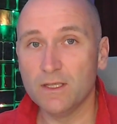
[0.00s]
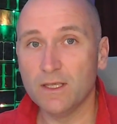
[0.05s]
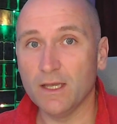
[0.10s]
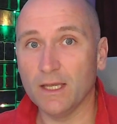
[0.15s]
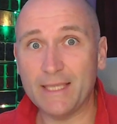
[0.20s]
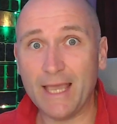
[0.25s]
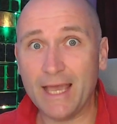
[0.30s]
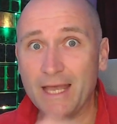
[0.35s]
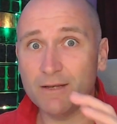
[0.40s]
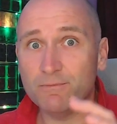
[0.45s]

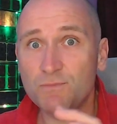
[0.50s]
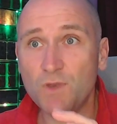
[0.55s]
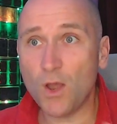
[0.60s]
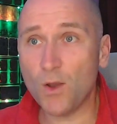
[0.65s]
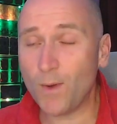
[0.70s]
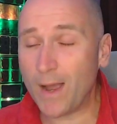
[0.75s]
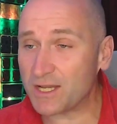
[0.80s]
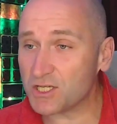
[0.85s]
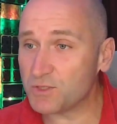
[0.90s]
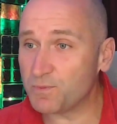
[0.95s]
Again, I'm no
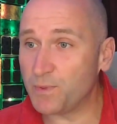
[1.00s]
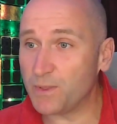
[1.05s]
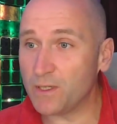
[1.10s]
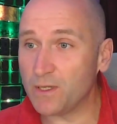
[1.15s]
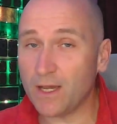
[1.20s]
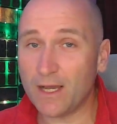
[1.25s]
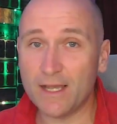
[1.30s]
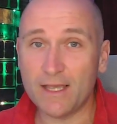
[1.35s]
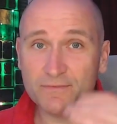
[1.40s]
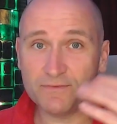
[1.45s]

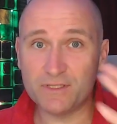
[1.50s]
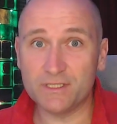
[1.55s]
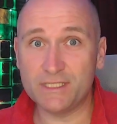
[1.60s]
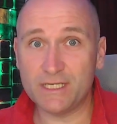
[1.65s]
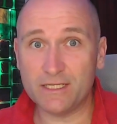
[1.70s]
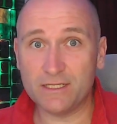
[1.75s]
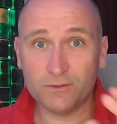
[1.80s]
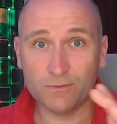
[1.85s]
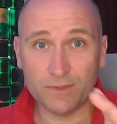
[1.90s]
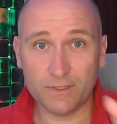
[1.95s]
expert. I have to
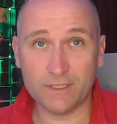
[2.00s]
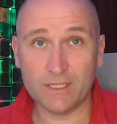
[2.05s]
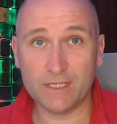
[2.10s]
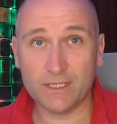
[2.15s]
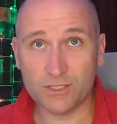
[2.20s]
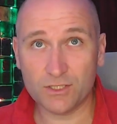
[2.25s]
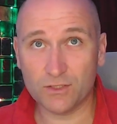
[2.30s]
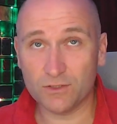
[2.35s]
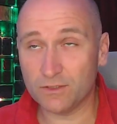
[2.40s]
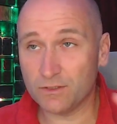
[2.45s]
deal with
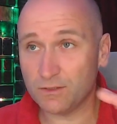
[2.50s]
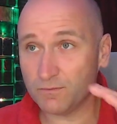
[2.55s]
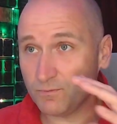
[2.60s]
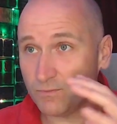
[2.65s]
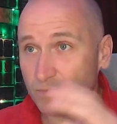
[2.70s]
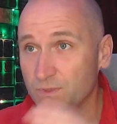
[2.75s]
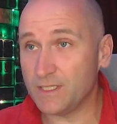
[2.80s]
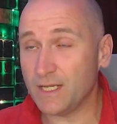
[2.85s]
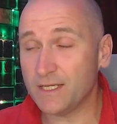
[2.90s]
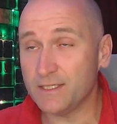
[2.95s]
this on a
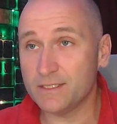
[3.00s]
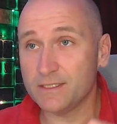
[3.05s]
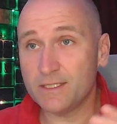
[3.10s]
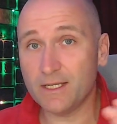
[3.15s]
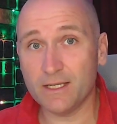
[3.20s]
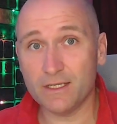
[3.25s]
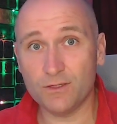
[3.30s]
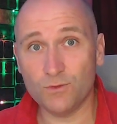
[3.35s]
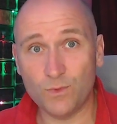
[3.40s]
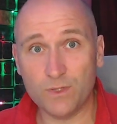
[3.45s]

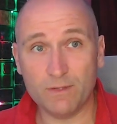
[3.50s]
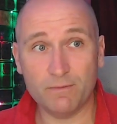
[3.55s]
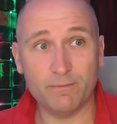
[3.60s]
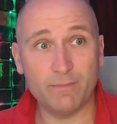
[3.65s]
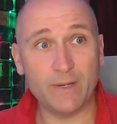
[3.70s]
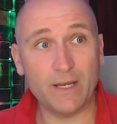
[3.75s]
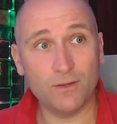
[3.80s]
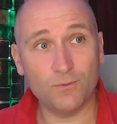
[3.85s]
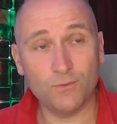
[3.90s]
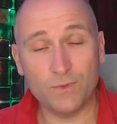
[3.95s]
day-to-day and a
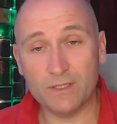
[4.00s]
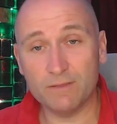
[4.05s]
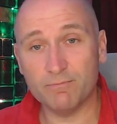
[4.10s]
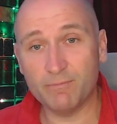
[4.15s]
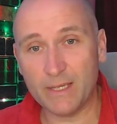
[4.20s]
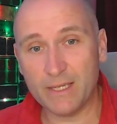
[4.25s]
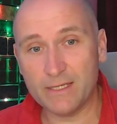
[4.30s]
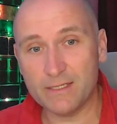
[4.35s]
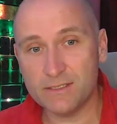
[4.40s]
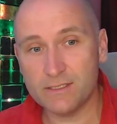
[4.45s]
week-by-week
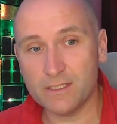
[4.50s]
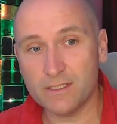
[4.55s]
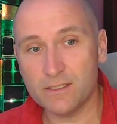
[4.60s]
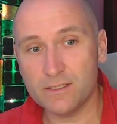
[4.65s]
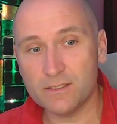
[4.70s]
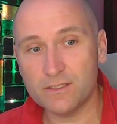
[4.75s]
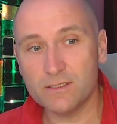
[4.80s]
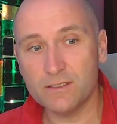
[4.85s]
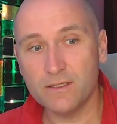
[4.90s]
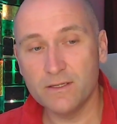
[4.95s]

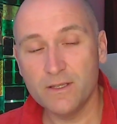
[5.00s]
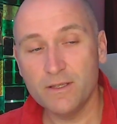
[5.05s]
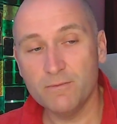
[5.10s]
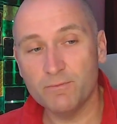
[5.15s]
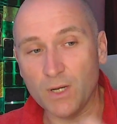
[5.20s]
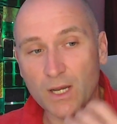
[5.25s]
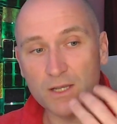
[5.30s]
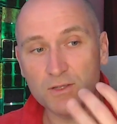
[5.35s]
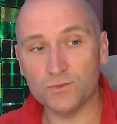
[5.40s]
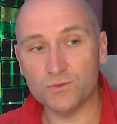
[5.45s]
basis,
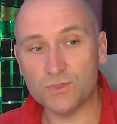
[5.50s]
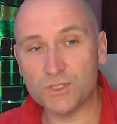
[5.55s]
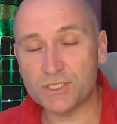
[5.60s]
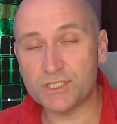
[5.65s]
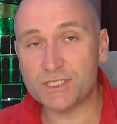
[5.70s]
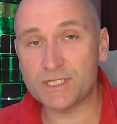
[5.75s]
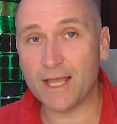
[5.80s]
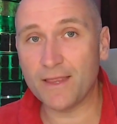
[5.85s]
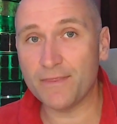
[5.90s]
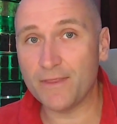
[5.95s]
but I
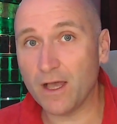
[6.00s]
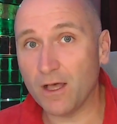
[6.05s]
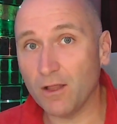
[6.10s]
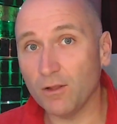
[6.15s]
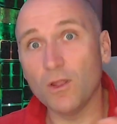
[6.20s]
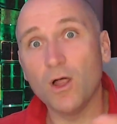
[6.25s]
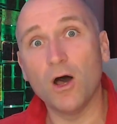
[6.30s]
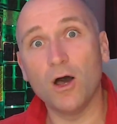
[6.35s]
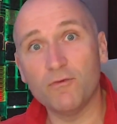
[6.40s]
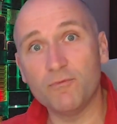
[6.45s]
understand that a
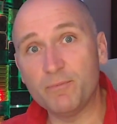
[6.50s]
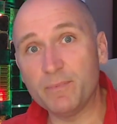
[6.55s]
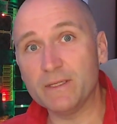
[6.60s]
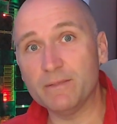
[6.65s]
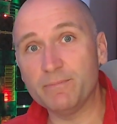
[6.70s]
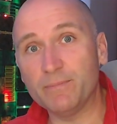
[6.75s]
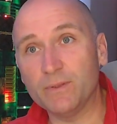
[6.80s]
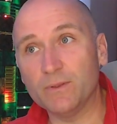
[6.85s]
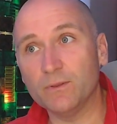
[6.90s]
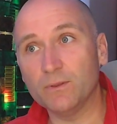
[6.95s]
lot of
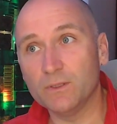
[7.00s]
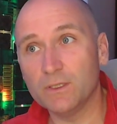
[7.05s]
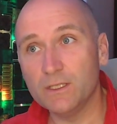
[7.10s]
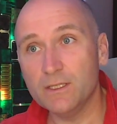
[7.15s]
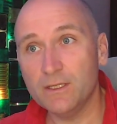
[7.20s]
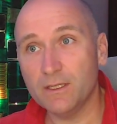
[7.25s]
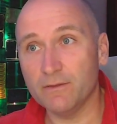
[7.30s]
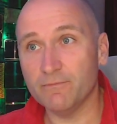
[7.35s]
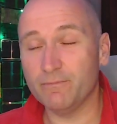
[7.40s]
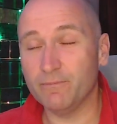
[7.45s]
people,
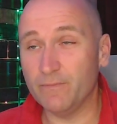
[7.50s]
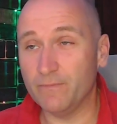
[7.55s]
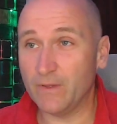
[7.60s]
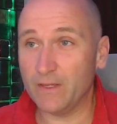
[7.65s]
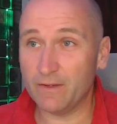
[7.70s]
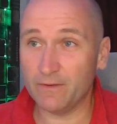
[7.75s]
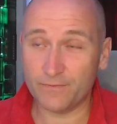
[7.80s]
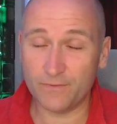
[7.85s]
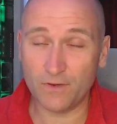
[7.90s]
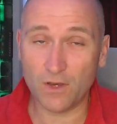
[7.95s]

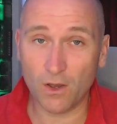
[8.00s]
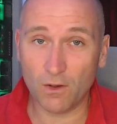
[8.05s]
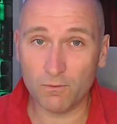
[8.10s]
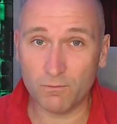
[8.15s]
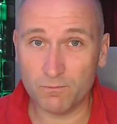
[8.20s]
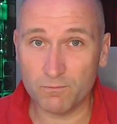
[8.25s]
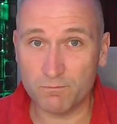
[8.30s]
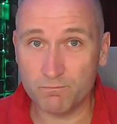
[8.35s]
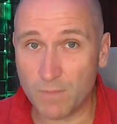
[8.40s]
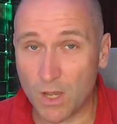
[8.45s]
if not
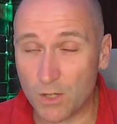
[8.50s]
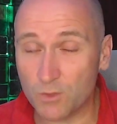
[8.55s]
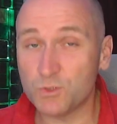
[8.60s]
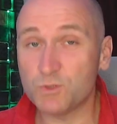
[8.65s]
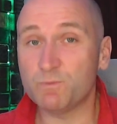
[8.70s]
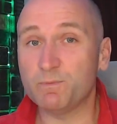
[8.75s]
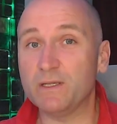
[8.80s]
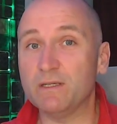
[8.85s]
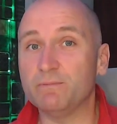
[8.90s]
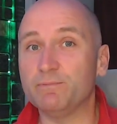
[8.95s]

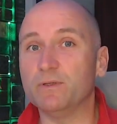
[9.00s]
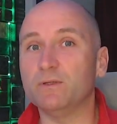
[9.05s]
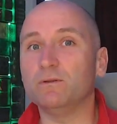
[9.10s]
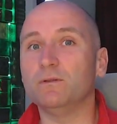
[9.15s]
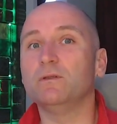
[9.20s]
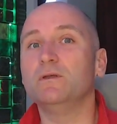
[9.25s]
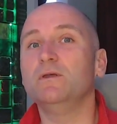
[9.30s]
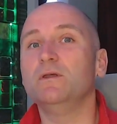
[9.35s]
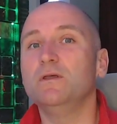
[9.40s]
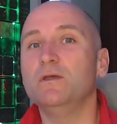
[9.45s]
most people,
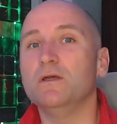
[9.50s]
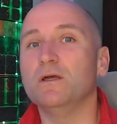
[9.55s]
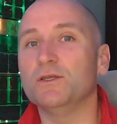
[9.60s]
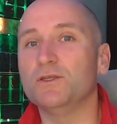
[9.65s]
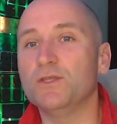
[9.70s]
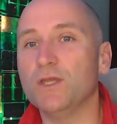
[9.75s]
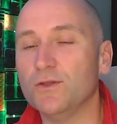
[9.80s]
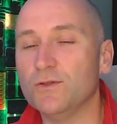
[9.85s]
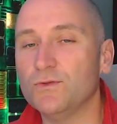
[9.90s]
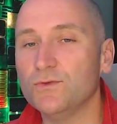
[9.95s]
are
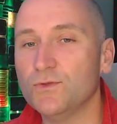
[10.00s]
going